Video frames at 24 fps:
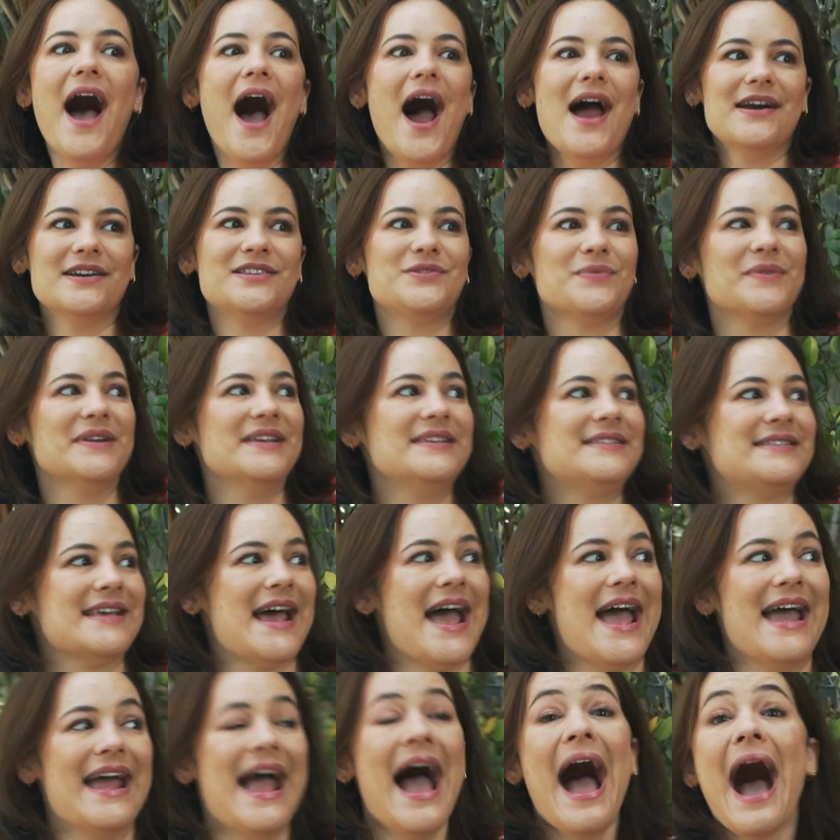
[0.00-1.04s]
I just want to
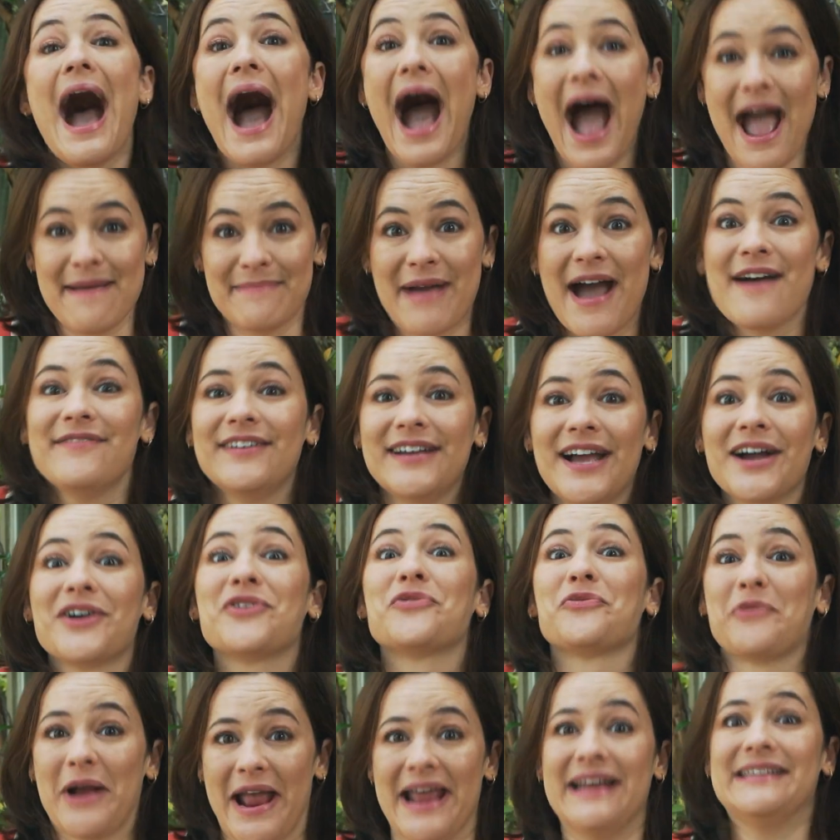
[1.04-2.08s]
say, I'm having a
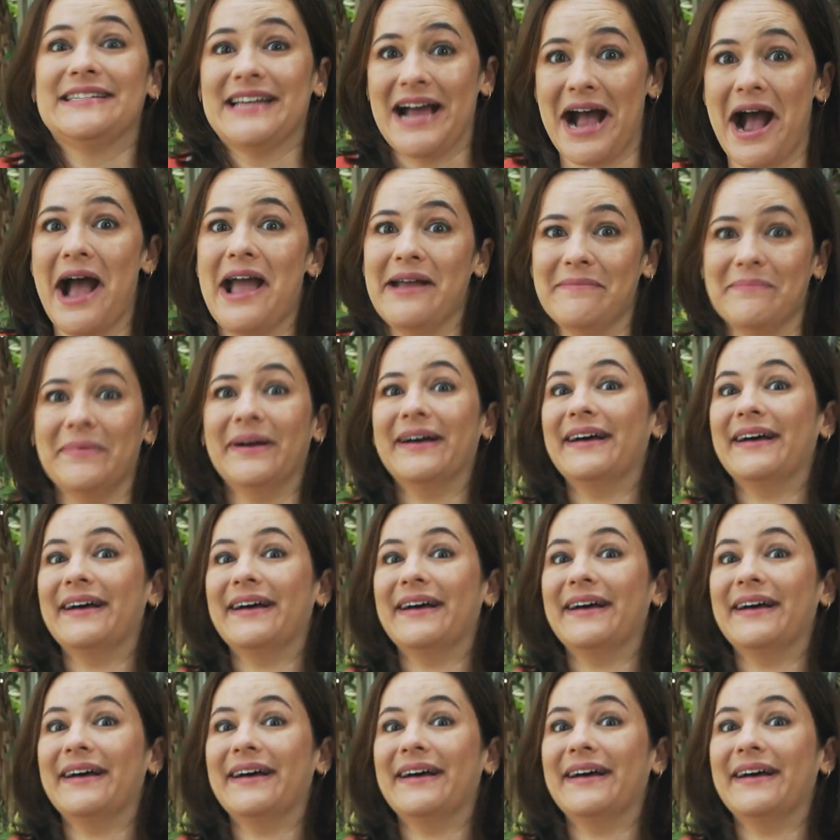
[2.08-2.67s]
great time.